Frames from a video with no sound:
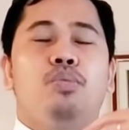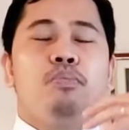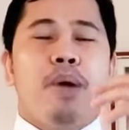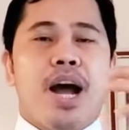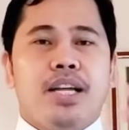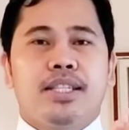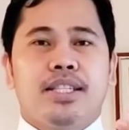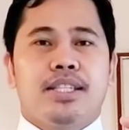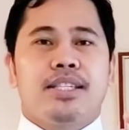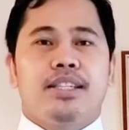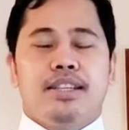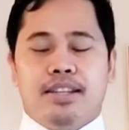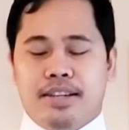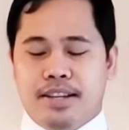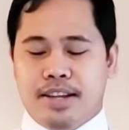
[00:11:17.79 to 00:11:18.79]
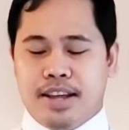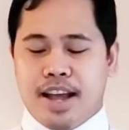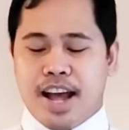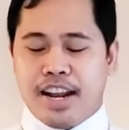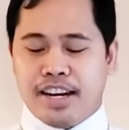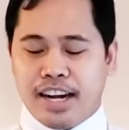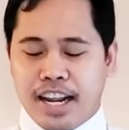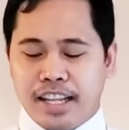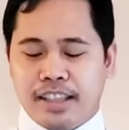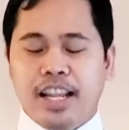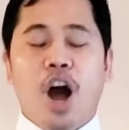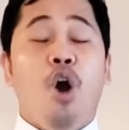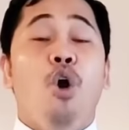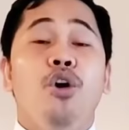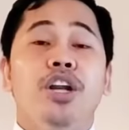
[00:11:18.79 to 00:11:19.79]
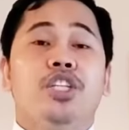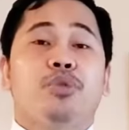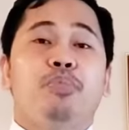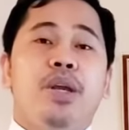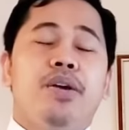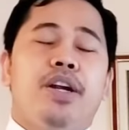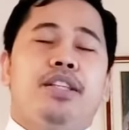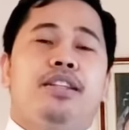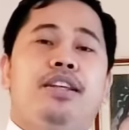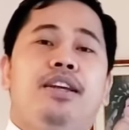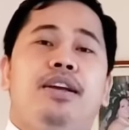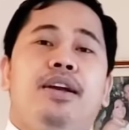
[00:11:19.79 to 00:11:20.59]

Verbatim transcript: pass and let the Holy Spirit